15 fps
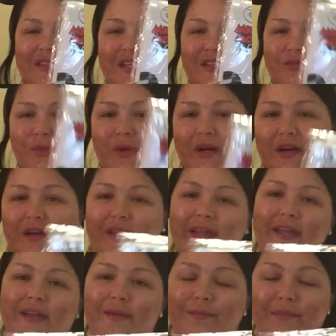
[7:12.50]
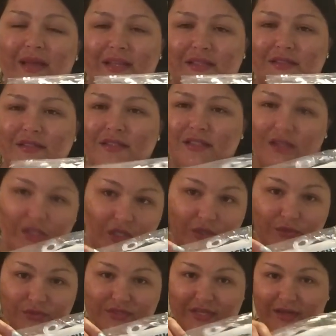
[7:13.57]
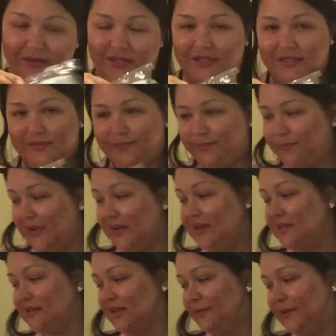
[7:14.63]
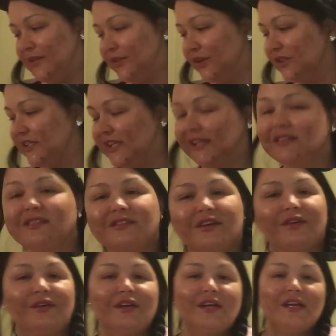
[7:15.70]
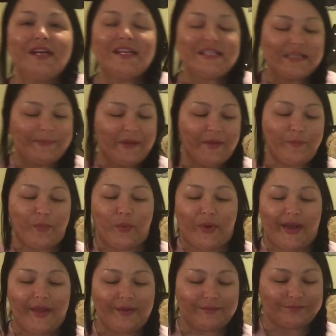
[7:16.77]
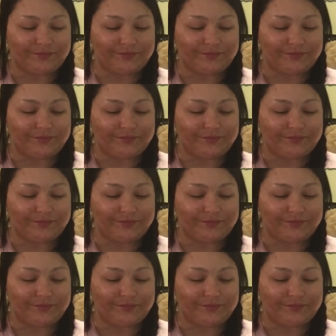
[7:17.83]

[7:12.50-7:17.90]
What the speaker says: does wear like men's clothes now. He's big. He's going to be 13. So he's a big boy.